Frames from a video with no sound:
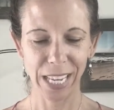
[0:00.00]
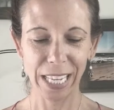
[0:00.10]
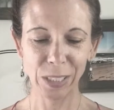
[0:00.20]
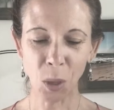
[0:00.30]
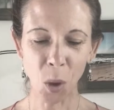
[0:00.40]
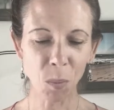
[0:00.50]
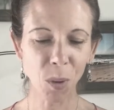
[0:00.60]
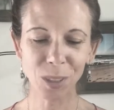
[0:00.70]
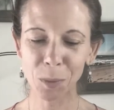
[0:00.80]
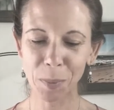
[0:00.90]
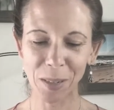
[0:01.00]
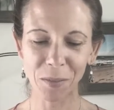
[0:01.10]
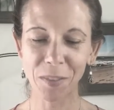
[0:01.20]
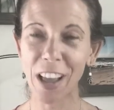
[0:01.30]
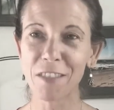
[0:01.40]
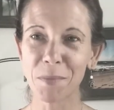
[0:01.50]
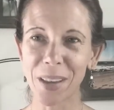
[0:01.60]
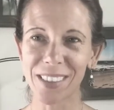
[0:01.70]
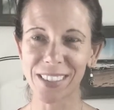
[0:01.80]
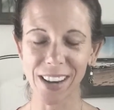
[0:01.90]
It's almost been five
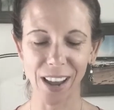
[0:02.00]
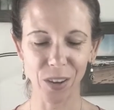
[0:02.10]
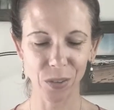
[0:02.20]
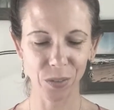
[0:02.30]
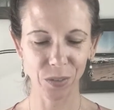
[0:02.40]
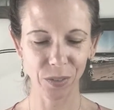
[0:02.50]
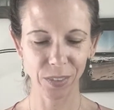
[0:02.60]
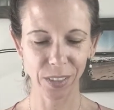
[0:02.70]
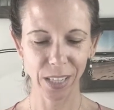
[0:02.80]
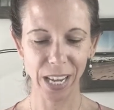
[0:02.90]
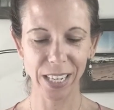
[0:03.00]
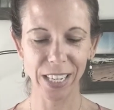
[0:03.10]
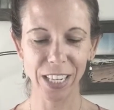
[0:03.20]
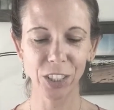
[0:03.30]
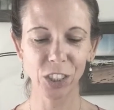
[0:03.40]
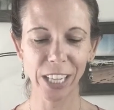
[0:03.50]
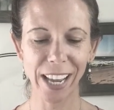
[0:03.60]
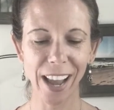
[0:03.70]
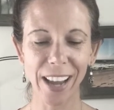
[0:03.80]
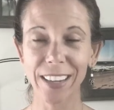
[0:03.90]
months now, and each
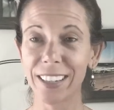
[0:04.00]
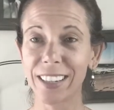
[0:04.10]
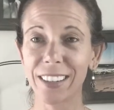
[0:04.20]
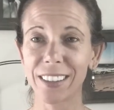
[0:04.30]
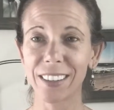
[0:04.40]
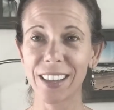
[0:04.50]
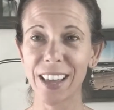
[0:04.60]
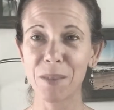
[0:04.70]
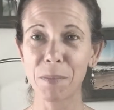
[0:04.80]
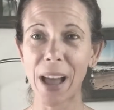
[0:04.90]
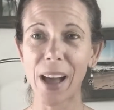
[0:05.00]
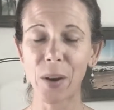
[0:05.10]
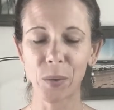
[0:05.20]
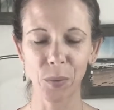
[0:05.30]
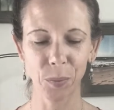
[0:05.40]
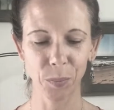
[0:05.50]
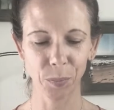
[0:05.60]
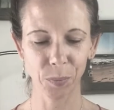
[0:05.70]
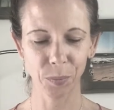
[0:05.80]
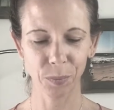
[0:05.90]
day I kneel and bow
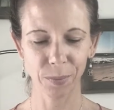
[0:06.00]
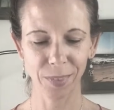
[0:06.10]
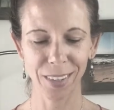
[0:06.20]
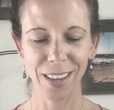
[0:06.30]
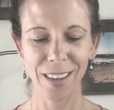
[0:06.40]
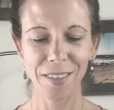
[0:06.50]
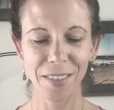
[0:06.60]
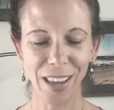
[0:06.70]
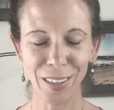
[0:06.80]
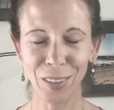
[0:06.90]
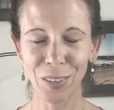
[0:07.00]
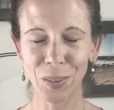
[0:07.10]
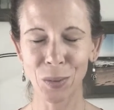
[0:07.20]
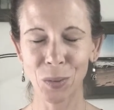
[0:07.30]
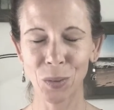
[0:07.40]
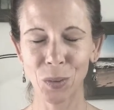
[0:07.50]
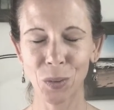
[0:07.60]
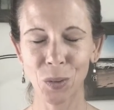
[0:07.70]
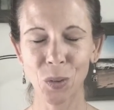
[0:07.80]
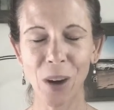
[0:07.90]
thank you,
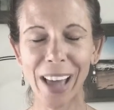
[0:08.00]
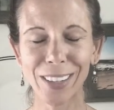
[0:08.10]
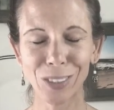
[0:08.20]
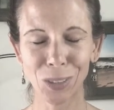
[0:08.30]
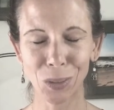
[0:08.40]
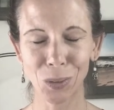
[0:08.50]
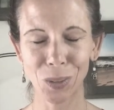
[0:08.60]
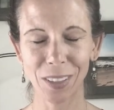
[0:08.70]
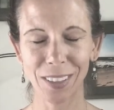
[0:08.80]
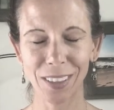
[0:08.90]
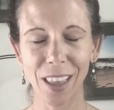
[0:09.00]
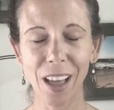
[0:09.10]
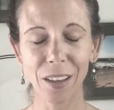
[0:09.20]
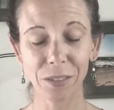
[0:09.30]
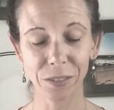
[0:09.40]
gratitude, love,